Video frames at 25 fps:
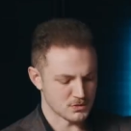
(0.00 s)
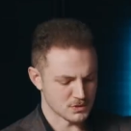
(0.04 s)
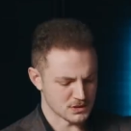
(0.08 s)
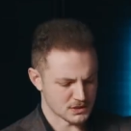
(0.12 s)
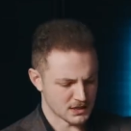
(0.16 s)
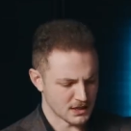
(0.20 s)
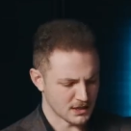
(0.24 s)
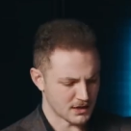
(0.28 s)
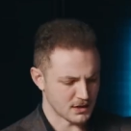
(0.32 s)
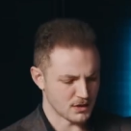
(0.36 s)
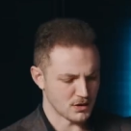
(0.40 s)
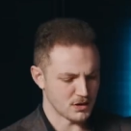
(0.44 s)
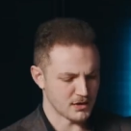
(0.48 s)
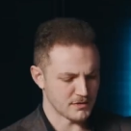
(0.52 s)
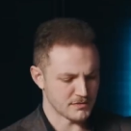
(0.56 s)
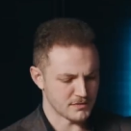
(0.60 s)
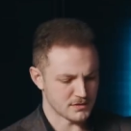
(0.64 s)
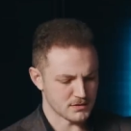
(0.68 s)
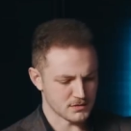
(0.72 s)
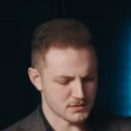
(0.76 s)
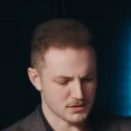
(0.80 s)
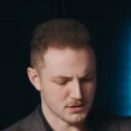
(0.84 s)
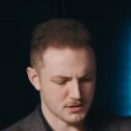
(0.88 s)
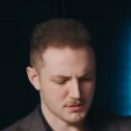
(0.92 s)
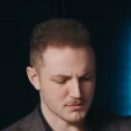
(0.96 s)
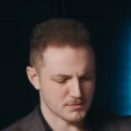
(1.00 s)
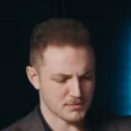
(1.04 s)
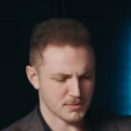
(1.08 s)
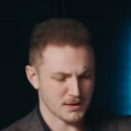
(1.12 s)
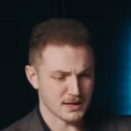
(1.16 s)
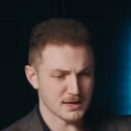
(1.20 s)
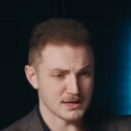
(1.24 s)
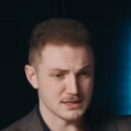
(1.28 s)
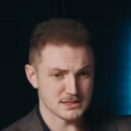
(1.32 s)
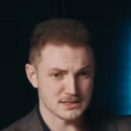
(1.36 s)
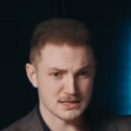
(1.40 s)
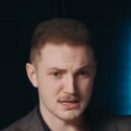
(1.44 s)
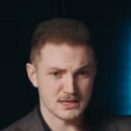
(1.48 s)
was kicking off, and you know,
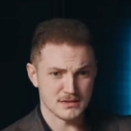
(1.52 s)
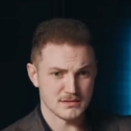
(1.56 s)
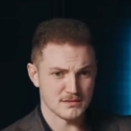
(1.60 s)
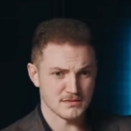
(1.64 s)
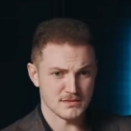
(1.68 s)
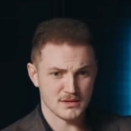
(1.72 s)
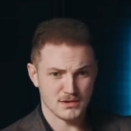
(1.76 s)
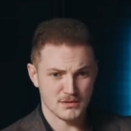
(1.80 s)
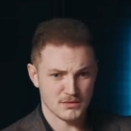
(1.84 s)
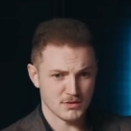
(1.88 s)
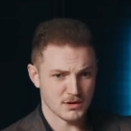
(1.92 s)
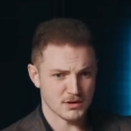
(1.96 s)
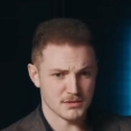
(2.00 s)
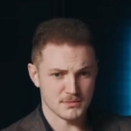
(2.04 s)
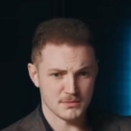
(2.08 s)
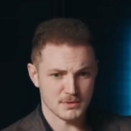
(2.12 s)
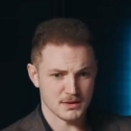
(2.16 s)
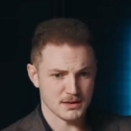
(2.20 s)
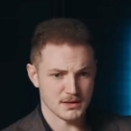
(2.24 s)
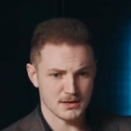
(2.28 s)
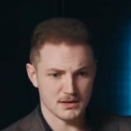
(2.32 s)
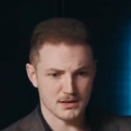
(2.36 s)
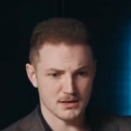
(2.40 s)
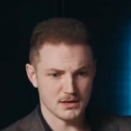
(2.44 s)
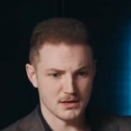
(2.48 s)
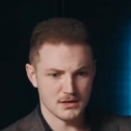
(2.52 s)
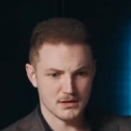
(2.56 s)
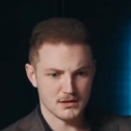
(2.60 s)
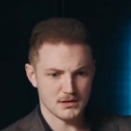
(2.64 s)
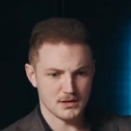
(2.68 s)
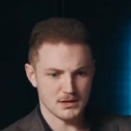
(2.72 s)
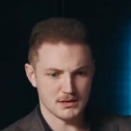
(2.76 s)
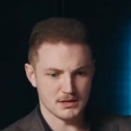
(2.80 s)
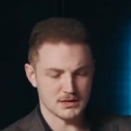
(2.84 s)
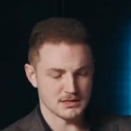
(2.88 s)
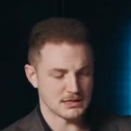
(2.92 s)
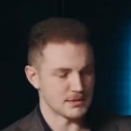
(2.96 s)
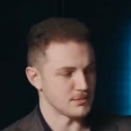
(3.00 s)
police in incredibly
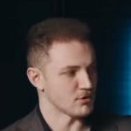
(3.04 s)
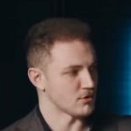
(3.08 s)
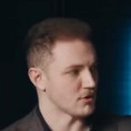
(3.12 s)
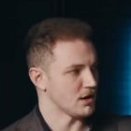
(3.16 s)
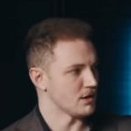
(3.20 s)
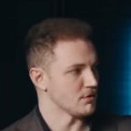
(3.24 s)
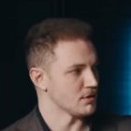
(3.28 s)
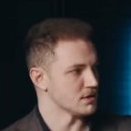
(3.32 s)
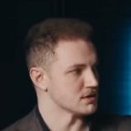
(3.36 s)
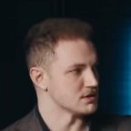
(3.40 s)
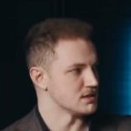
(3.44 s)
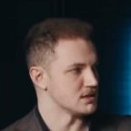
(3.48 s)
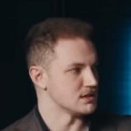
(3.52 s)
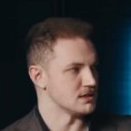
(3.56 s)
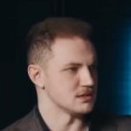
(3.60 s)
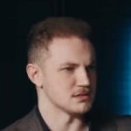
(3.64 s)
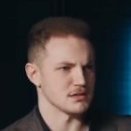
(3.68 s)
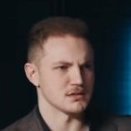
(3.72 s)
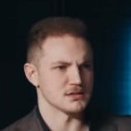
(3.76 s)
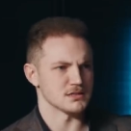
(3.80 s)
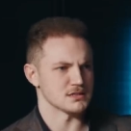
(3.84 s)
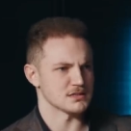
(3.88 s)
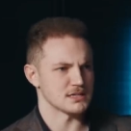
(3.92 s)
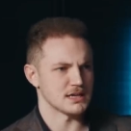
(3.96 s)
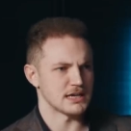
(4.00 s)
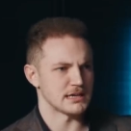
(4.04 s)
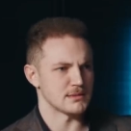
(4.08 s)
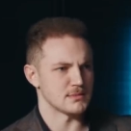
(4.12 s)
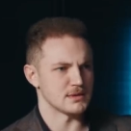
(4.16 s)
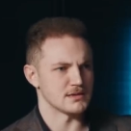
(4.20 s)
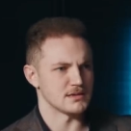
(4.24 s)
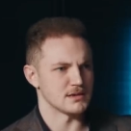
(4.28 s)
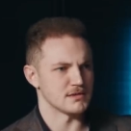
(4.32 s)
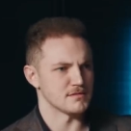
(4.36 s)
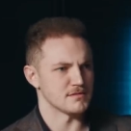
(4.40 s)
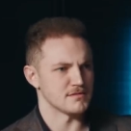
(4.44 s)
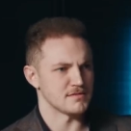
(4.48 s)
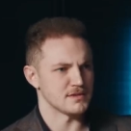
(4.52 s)
in Democrat run cities, understandably,
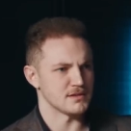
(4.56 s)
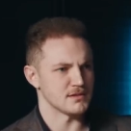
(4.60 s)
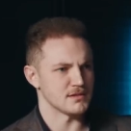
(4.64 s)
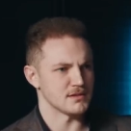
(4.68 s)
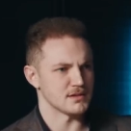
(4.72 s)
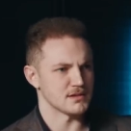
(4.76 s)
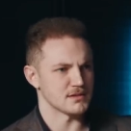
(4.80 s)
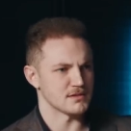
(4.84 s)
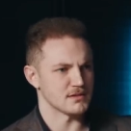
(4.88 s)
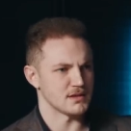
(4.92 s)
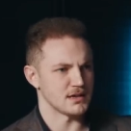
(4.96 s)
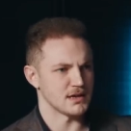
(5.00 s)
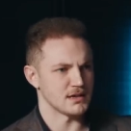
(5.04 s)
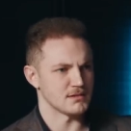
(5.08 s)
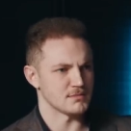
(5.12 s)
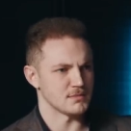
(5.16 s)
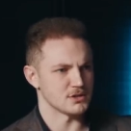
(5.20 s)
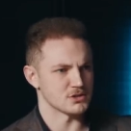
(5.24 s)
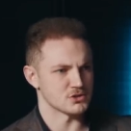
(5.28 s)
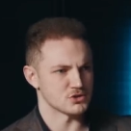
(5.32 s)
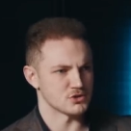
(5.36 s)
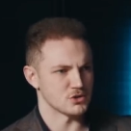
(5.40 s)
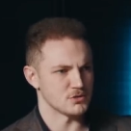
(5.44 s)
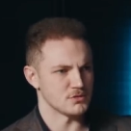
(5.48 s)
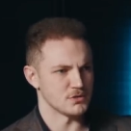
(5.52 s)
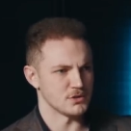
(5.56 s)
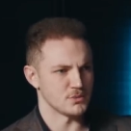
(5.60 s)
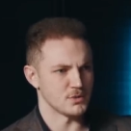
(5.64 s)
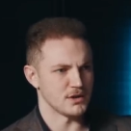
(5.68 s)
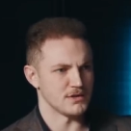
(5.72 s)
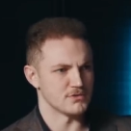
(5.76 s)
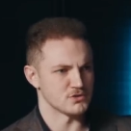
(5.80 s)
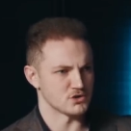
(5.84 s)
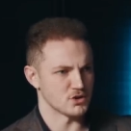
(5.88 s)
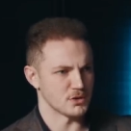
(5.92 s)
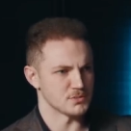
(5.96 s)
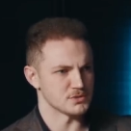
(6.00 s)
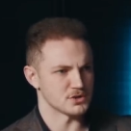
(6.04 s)
didn't feel like they had much in the way
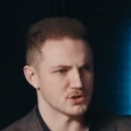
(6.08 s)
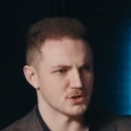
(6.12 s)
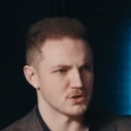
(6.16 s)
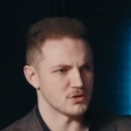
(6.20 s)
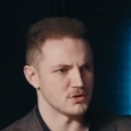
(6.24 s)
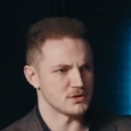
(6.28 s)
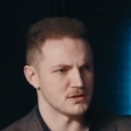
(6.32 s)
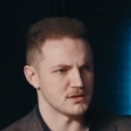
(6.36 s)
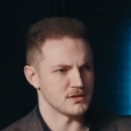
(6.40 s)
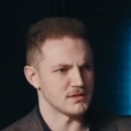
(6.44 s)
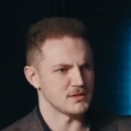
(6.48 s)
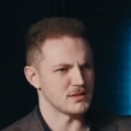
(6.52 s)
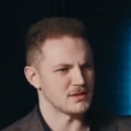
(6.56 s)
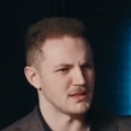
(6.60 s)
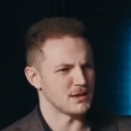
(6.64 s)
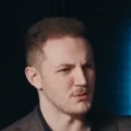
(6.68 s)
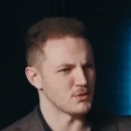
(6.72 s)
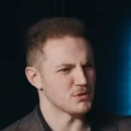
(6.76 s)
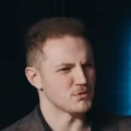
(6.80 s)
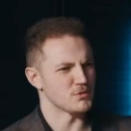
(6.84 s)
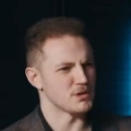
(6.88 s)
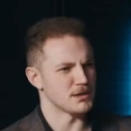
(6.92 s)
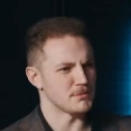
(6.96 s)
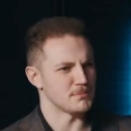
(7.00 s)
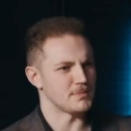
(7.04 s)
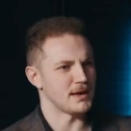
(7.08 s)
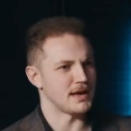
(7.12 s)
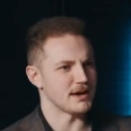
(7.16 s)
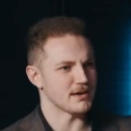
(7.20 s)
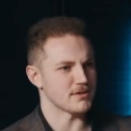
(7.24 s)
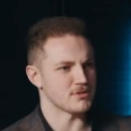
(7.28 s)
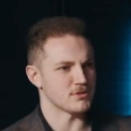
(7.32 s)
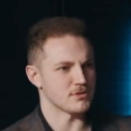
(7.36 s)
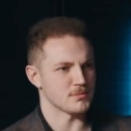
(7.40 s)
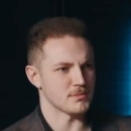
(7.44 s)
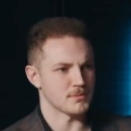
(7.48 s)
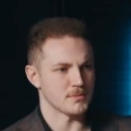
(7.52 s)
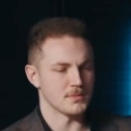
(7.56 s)
of job security mm-hmm. that, that, they wouldn't really
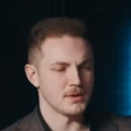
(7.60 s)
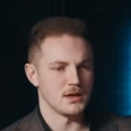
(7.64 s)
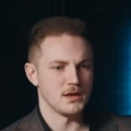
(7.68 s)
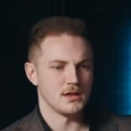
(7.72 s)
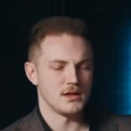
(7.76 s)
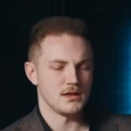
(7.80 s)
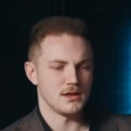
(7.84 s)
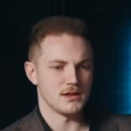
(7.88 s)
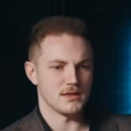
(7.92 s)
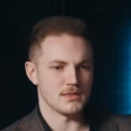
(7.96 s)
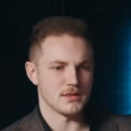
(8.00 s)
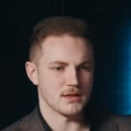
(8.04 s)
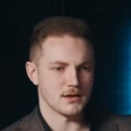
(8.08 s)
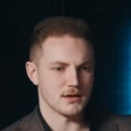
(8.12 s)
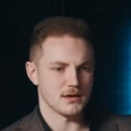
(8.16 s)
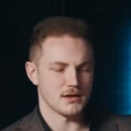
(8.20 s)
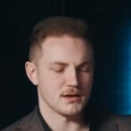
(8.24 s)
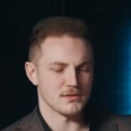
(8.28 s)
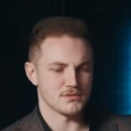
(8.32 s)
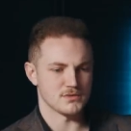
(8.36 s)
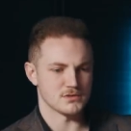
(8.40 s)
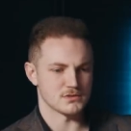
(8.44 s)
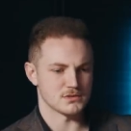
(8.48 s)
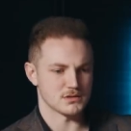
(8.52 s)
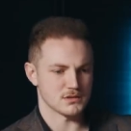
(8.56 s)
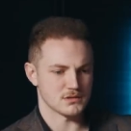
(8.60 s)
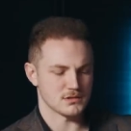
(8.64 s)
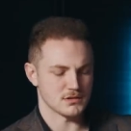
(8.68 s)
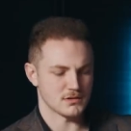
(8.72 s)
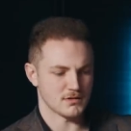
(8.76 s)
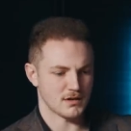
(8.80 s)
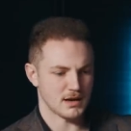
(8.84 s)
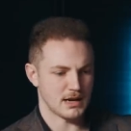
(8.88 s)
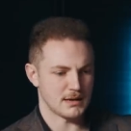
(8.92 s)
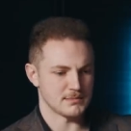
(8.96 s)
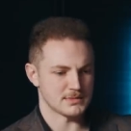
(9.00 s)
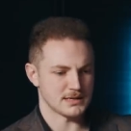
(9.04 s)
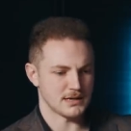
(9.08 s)
back them in their effort to kind of
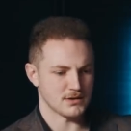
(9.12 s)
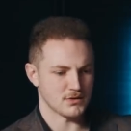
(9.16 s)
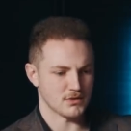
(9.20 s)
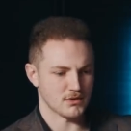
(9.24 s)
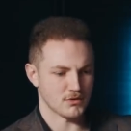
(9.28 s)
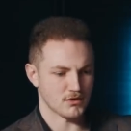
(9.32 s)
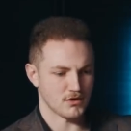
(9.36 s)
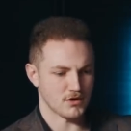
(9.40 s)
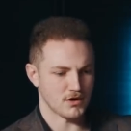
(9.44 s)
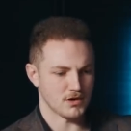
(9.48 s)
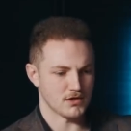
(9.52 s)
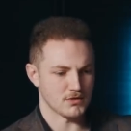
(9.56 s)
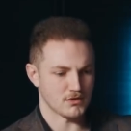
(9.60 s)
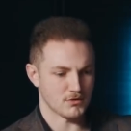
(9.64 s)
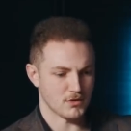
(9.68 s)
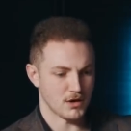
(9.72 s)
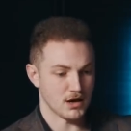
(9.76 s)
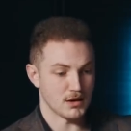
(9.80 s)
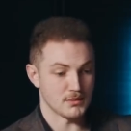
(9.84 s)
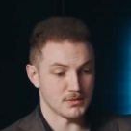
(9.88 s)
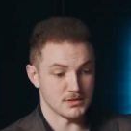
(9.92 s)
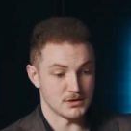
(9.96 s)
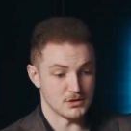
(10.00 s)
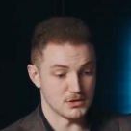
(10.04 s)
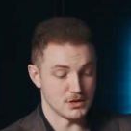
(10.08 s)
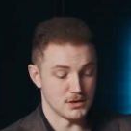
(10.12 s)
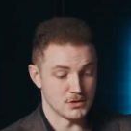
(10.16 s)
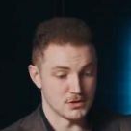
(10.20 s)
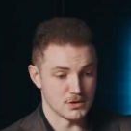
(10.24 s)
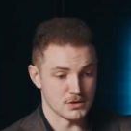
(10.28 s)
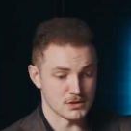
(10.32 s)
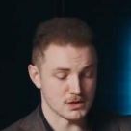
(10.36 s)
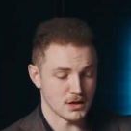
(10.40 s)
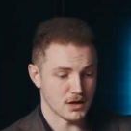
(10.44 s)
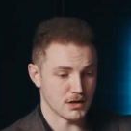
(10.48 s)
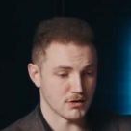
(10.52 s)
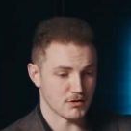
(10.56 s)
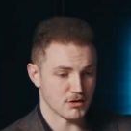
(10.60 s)
clamp down on cri- crime in, the, in,
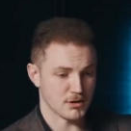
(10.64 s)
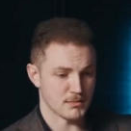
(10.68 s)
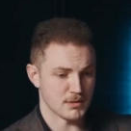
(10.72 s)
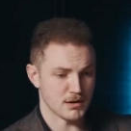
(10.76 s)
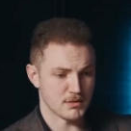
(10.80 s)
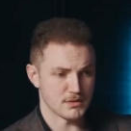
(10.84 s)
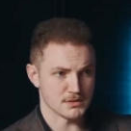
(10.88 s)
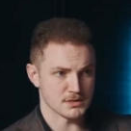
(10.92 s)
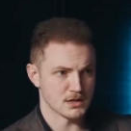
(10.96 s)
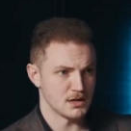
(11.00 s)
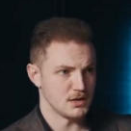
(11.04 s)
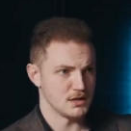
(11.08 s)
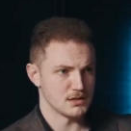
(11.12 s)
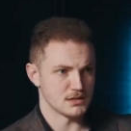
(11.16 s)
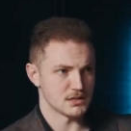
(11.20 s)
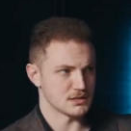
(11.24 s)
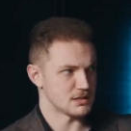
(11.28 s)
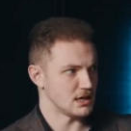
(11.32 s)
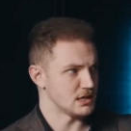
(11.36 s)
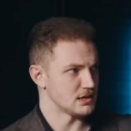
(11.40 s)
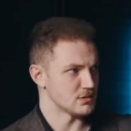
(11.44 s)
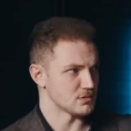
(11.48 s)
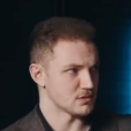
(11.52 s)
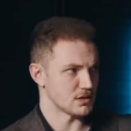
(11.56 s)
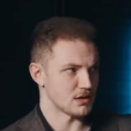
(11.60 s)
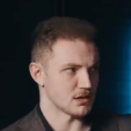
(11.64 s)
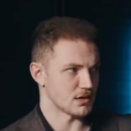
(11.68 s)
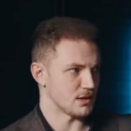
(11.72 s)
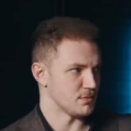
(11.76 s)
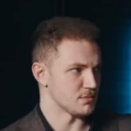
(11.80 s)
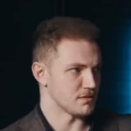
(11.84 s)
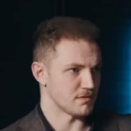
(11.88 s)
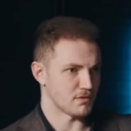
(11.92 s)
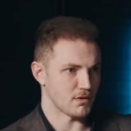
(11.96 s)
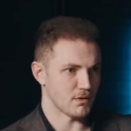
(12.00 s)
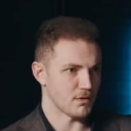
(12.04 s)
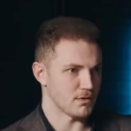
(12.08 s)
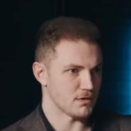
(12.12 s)
those high crime areas. DeSantis like, come
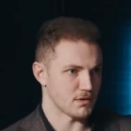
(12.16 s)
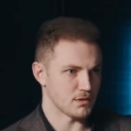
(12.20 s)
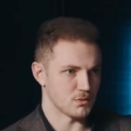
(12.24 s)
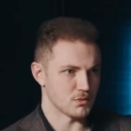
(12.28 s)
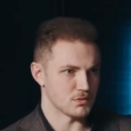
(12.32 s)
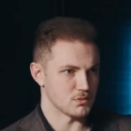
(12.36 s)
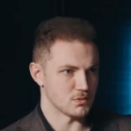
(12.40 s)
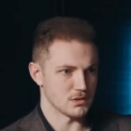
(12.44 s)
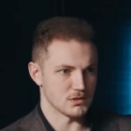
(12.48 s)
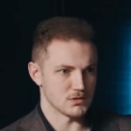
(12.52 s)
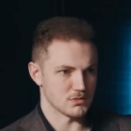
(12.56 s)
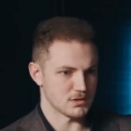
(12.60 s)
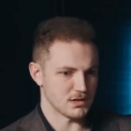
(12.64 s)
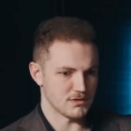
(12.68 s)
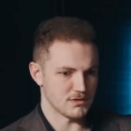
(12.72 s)
to Florida. Well, we'll